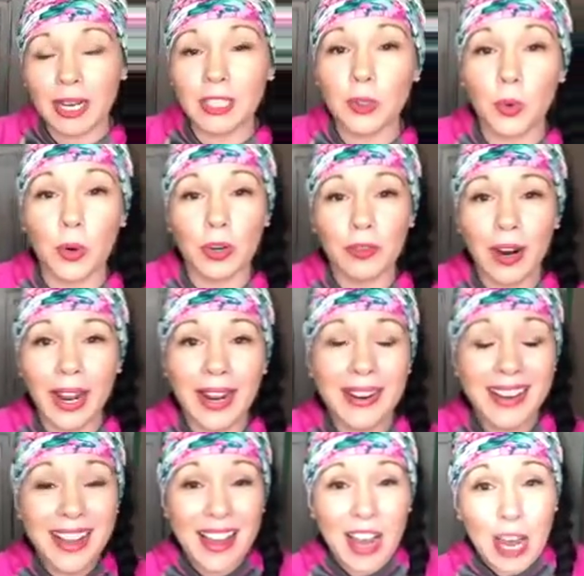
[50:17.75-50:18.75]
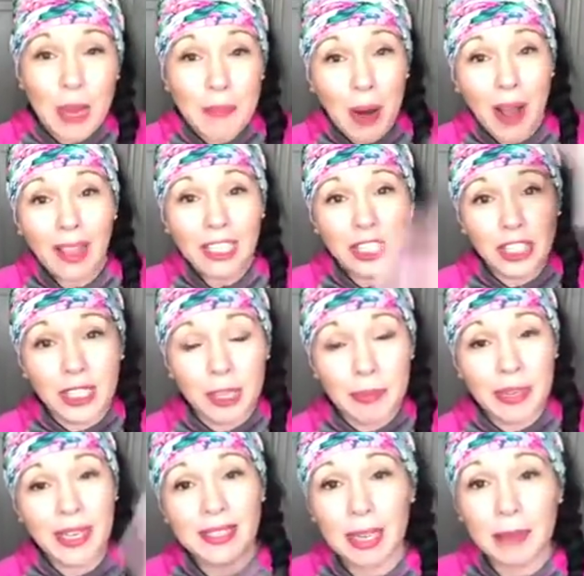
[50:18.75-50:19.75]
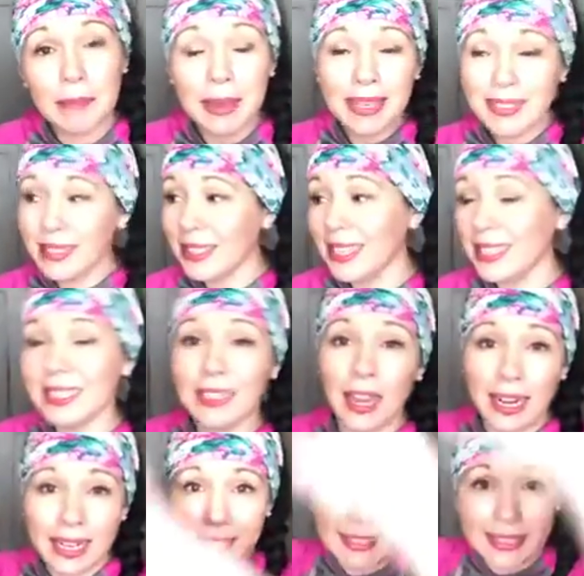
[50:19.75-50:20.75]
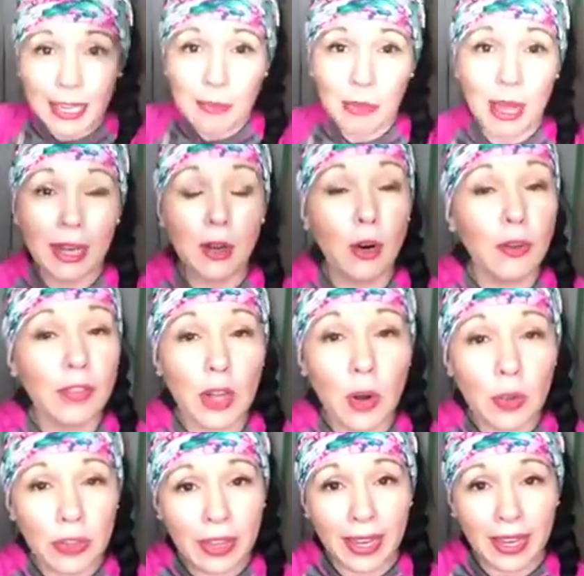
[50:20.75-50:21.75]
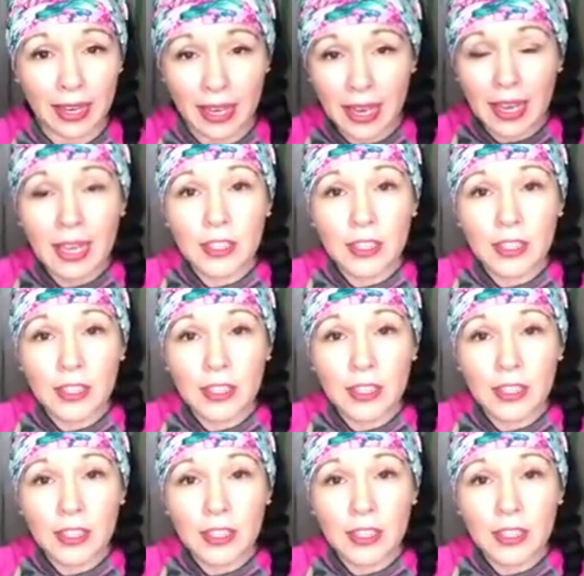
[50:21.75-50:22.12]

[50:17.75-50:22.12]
my door, right? I'm polishing it because I'm basically sliding a sand block over the whole thing.